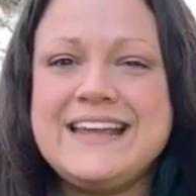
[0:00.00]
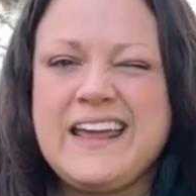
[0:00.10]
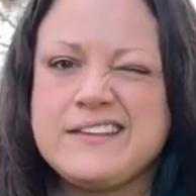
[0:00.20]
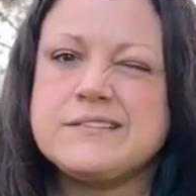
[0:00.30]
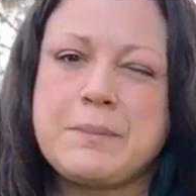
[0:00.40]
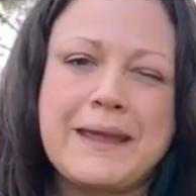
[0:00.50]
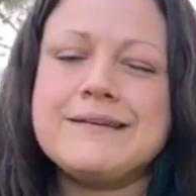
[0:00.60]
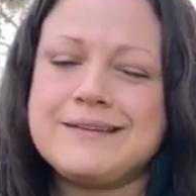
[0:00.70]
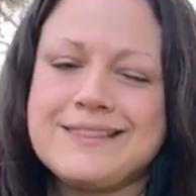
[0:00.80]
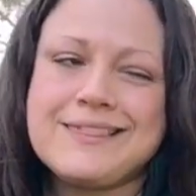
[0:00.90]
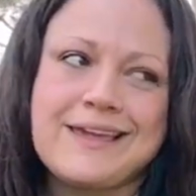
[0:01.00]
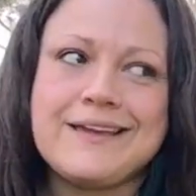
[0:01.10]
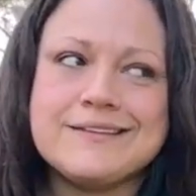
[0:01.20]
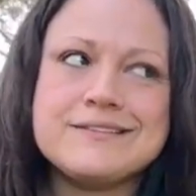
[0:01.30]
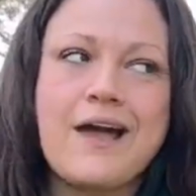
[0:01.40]
expanded
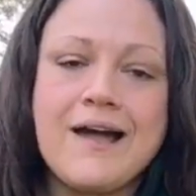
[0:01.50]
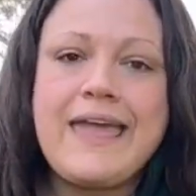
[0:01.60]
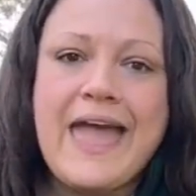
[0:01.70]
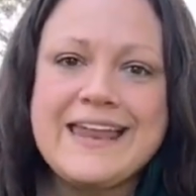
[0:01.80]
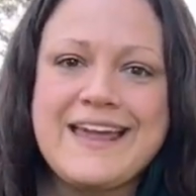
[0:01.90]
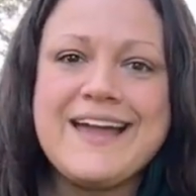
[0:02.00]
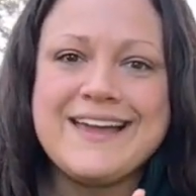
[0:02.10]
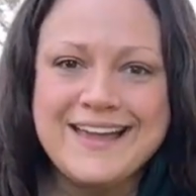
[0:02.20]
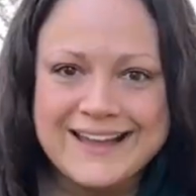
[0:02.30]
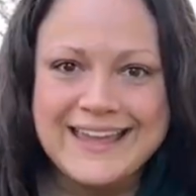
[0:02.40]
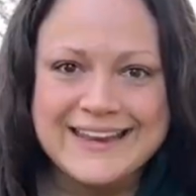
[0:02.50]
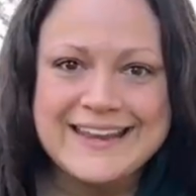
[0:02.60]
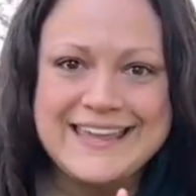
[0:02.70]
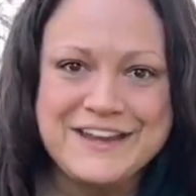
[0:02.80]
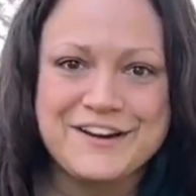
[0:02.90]
things again, again
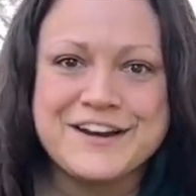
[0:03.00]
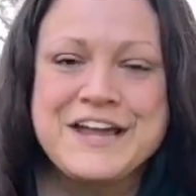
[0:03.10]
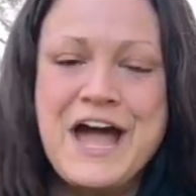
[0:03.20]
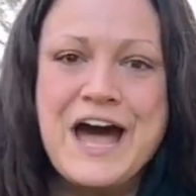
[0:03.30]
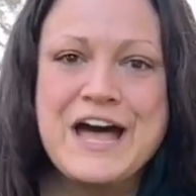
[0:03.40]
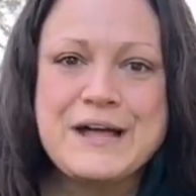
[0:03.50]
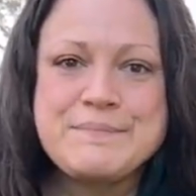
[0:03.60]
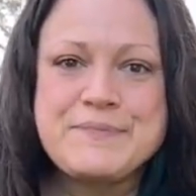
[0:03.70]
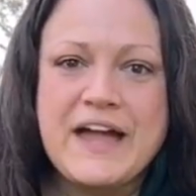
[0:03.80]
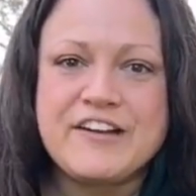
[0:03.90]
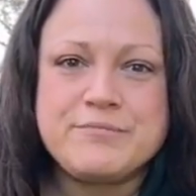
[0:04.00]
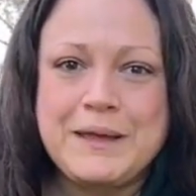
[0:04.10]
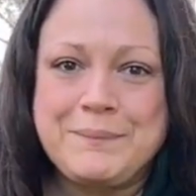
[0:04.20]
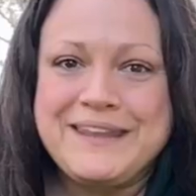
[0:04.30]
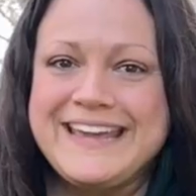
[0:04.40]
here. Um, I have
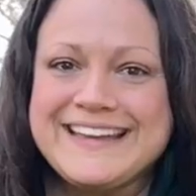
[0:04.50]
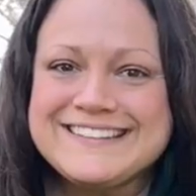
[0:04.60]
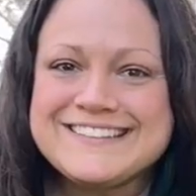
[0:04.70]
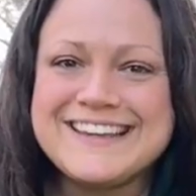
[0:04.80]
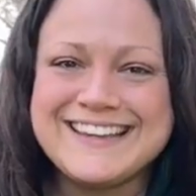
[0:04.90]
big plans.